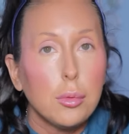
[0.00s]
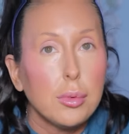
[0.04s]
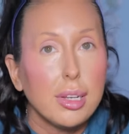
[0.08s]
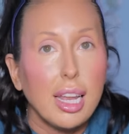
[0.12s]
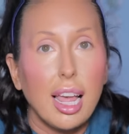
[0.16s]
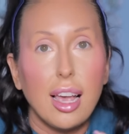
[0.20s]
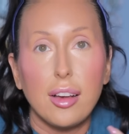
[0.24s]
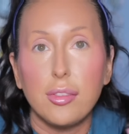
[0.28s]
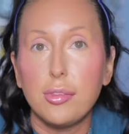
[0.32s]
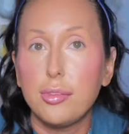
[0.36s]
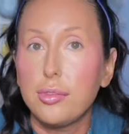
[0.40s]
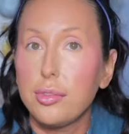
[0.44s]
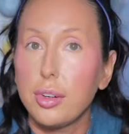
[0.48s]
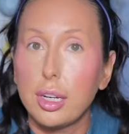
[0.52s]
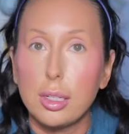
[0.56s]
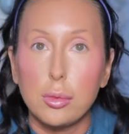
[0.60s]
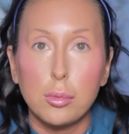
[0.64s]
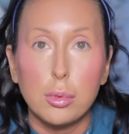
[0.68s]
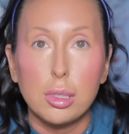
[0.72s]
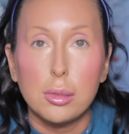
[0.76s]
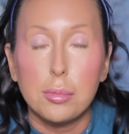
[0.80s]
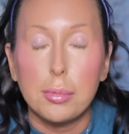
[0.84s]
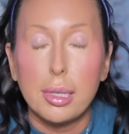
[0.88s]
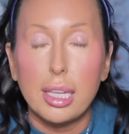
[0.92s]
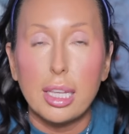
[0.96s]
want to have fun
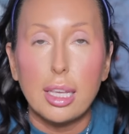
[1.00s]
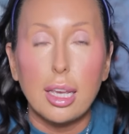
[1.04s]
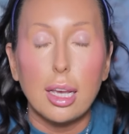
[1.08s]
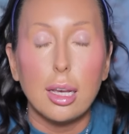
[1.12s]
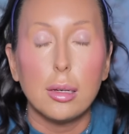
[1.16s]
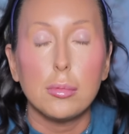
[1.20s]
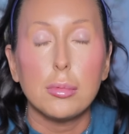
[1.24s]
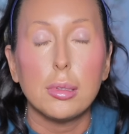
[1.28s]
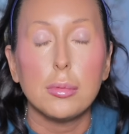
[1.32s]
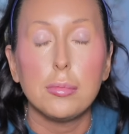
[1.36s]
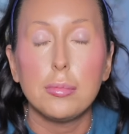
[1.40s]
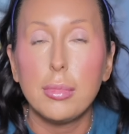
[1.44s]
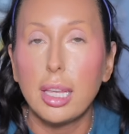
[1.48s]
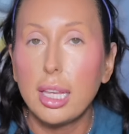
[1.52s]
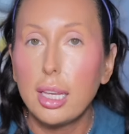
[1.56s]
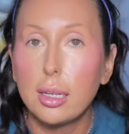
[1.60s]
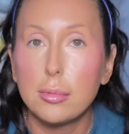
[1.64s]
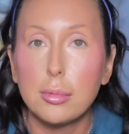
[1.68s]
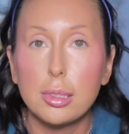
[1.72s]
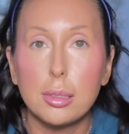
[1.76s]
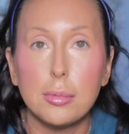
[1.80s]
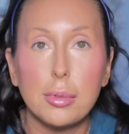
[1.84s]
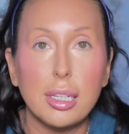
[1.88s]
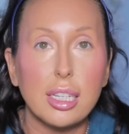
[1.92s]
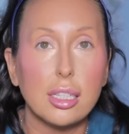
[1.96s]
with makeup.
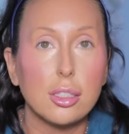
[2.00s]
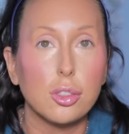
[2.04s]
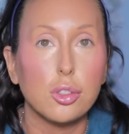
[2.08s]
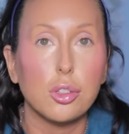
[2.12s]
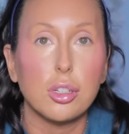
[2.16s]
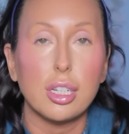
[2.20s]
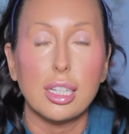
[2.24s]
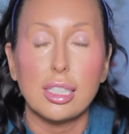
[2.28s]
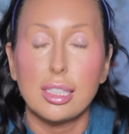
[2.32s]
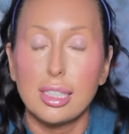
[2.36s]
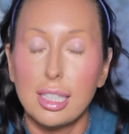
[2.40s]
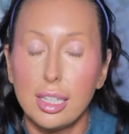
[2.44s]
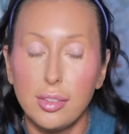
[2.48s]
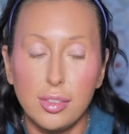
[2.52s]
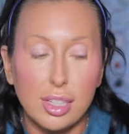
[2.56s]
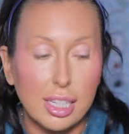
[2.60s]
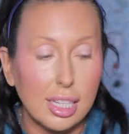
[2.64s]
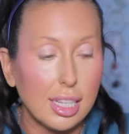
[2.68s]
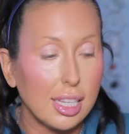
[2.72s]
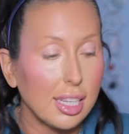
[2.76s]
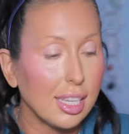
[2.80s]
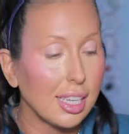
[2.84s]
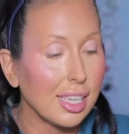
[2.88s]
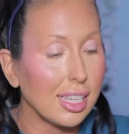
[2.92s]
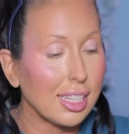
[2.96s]
Makeup to me is
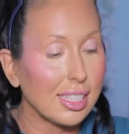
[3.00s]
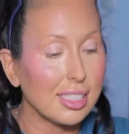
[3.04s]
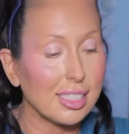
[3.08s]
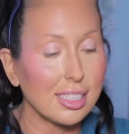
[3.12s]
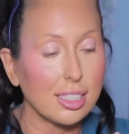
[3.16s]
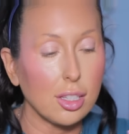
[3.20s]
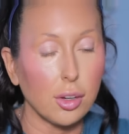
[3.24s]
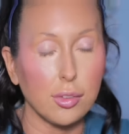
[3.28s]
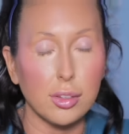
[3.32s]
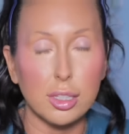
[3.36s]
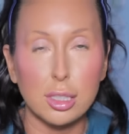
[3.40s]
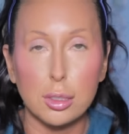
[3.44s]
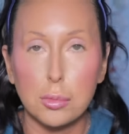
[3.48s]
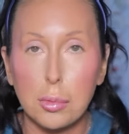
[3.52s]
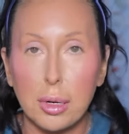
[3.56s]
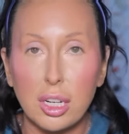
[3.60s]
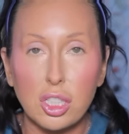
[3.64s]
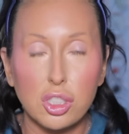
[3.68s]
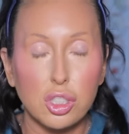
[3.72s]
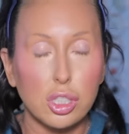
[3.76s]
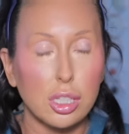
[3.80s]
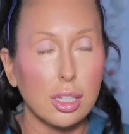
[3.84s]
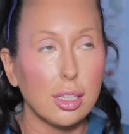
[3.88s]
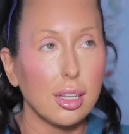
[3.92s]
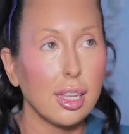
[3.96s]
creativity. It's
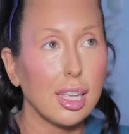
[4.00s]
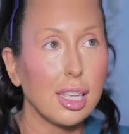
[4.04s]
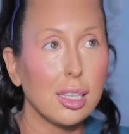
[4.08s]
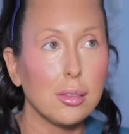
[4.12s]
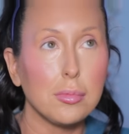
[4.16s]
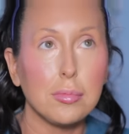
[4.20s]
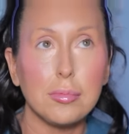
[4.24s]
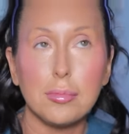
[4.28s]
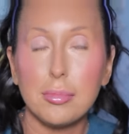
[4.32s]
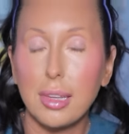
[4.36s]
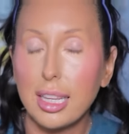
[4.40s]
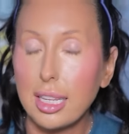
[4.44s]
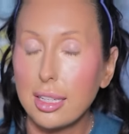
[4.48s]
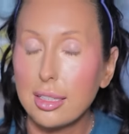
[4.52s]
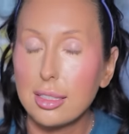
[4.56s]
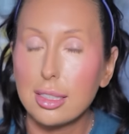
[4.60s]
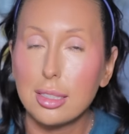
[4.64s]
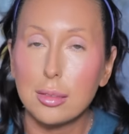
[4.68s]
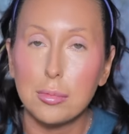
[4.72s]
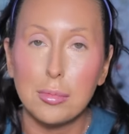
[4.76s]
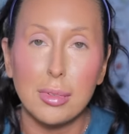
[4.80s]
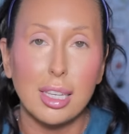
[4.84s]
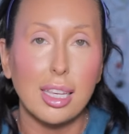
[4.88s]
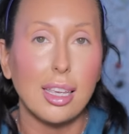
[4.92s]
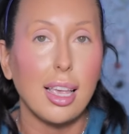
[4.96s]
self-expression. It
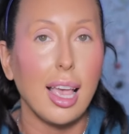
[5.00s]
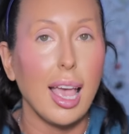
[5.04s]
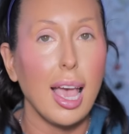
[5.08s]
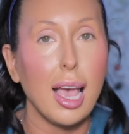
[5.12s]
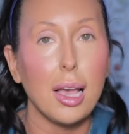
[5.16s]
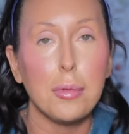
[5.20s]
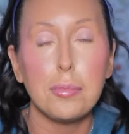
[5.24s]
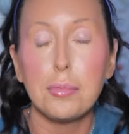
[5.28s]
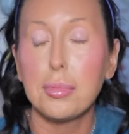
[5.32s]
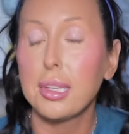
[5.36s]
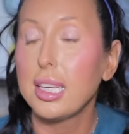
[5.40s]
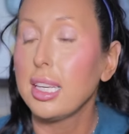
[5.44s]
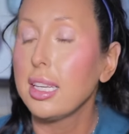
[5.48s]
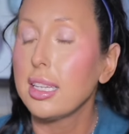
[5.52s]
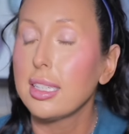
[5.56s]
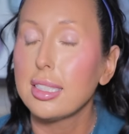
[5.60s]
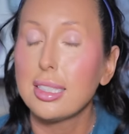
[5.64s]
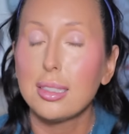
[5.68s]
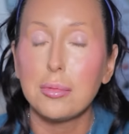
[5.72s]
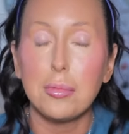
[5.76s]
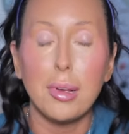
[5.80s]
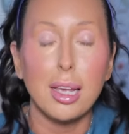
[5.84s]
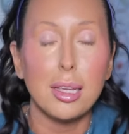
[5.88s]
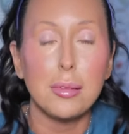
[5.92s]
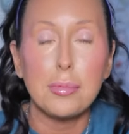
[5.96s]
makes me happy.
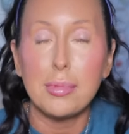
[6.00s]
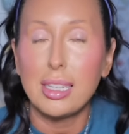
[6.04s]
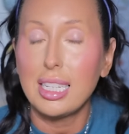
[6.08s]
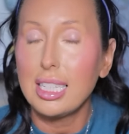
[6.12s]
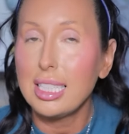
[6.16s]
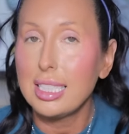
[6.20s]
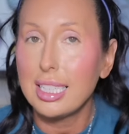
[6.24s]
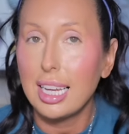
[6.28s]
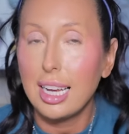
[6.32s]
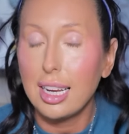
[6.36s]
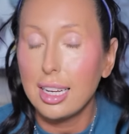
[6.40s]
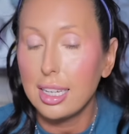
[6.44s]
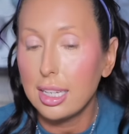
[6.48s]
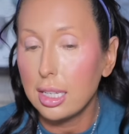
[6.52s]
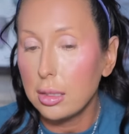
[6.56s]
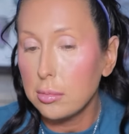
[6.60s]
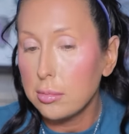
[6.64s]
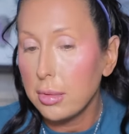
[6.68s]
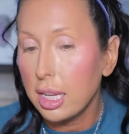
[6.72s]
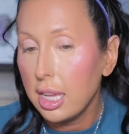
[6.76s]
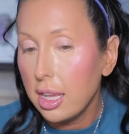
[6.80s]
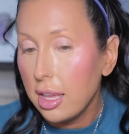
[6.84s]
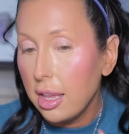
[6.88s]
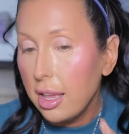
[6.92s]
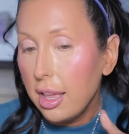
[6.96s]
It's my me time.
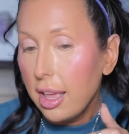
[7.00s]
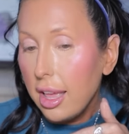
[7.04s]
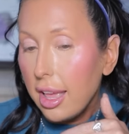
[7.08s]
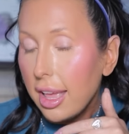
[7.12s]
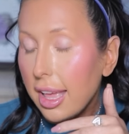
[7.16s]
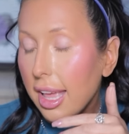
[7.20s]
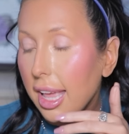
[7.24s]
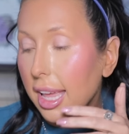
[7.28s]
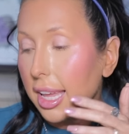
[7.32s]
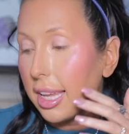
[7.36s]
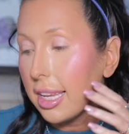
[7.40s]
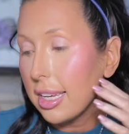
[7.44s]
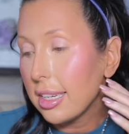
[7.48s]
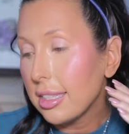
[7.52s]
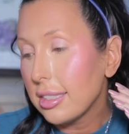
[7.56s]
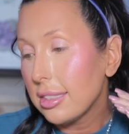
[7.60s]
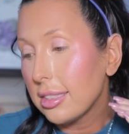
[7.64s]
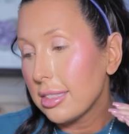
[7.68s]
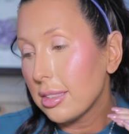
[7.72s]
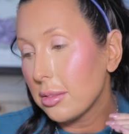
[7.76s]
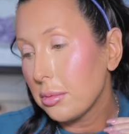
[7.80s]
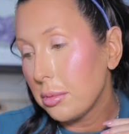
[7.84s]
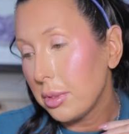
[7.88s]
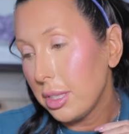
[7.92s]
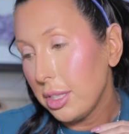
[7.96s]

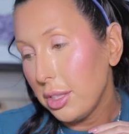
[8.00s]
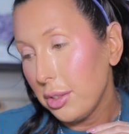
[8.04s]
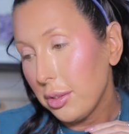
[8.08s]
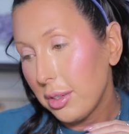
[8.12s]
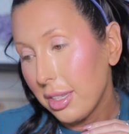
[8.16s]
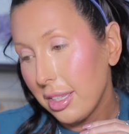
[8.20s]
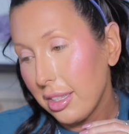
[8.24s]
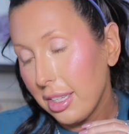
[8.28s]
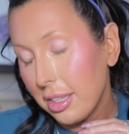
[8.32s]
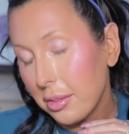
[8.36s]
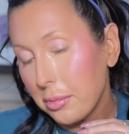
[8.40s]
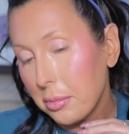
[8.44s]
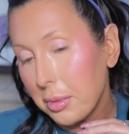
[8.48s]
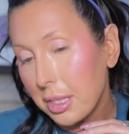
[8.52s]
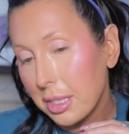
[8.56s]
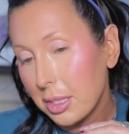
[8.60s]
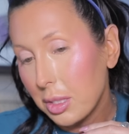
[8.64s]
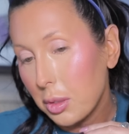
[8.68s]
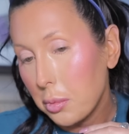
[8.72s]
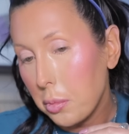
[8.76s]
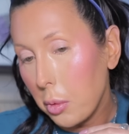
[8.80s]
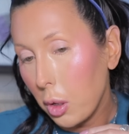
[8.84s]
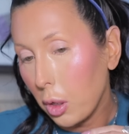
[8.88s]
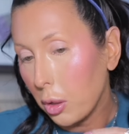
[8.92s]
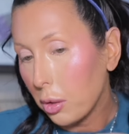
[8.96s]
And when you can give me a
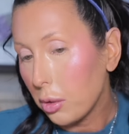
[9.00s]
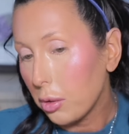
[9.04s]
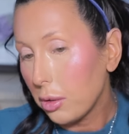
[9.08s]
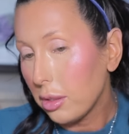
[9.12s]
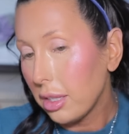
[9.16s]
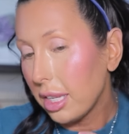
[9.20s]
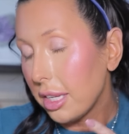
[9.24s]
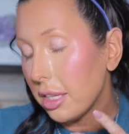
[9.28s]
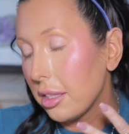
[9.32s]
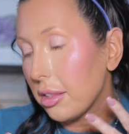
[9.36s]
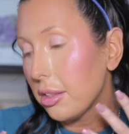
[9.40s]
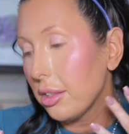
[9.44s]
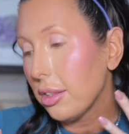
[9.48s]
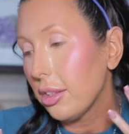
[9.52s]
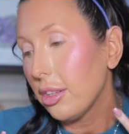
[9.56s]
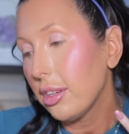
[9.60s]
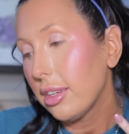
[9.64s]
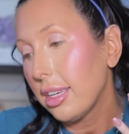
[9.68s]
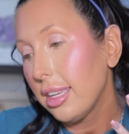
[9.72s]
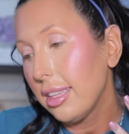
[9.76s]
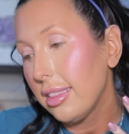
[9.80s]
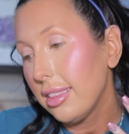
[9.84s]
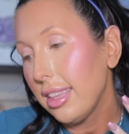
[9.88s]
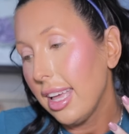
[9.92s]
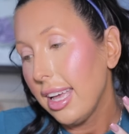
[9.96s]
sparkle, like,
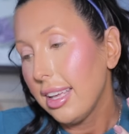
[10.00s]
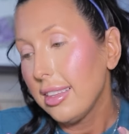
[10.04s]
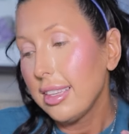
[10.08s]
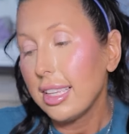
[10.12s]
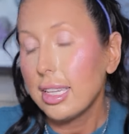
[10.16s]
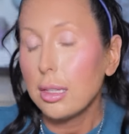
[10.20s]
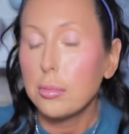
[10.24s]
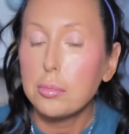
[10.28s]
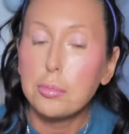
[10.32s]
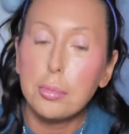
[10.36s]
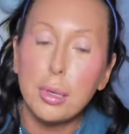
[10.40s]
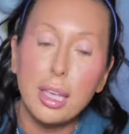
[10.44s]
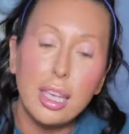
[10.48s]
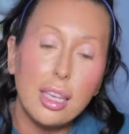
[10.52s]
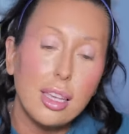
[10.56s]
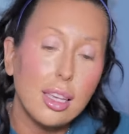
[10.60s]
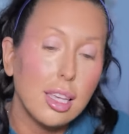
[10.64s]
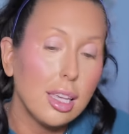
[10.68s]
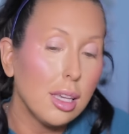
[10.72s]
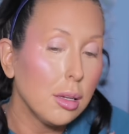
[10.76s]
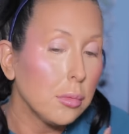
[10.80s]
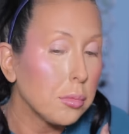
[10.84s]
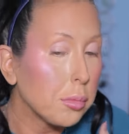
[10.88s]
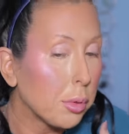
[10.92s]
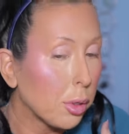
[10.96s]
look at that, like,
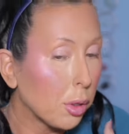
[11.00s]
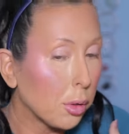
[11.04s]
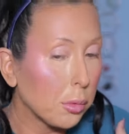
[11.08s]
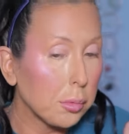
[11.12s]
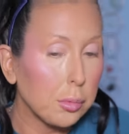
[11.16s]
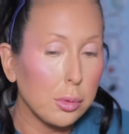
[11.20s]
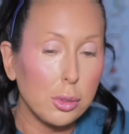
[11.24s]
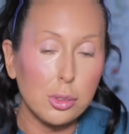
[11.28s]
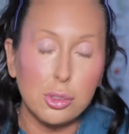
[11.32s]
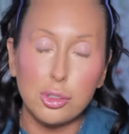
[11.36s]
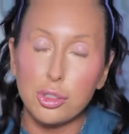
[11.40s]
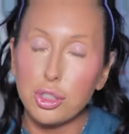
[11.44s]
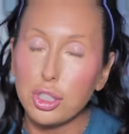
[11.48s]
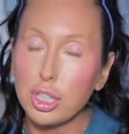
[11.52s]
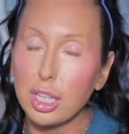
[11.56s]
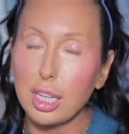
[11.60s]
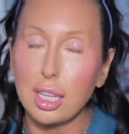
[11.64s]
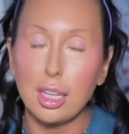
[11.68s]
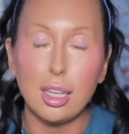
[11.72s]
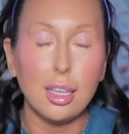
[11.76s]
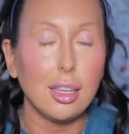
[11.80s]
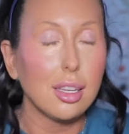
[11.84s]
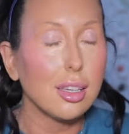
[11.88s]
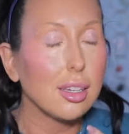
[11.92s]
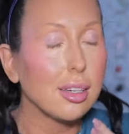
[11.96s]
pinky purple
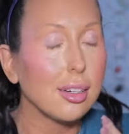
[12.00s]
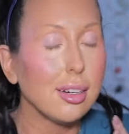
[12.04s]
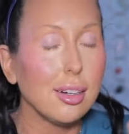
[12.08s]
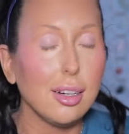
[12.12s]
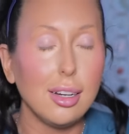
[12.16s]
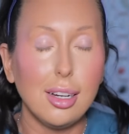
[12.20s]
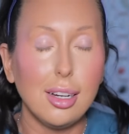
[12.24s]
cheek.